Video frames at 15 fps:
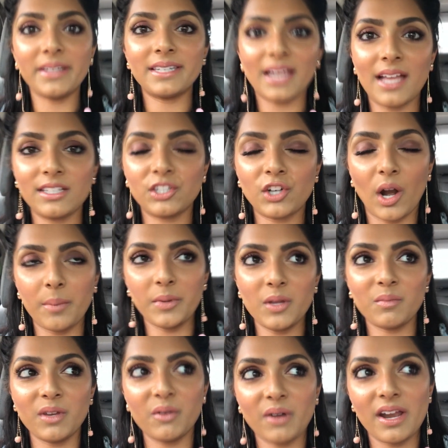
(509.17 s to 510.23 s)
My dad's
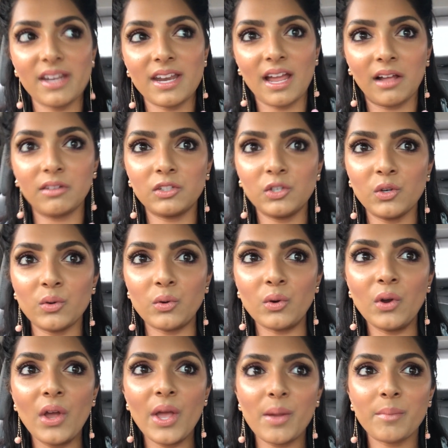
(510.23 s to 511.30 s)
dropping me right now
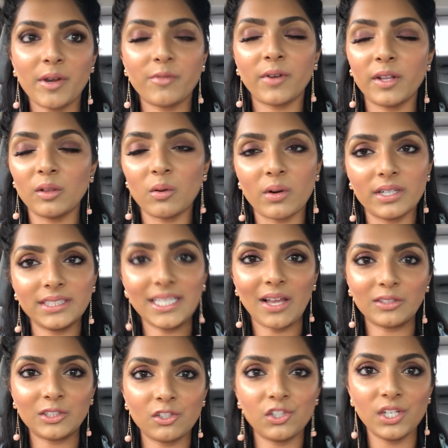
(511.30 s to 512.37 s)
to my friend Lauren's
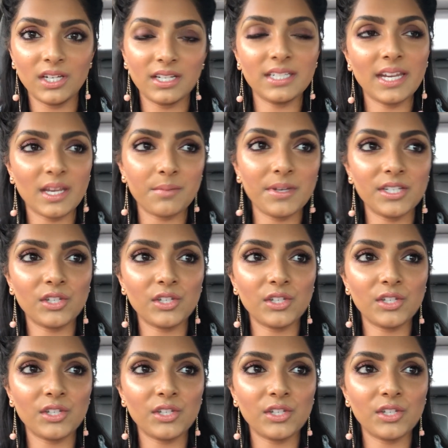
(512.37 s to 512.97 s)
house so she can take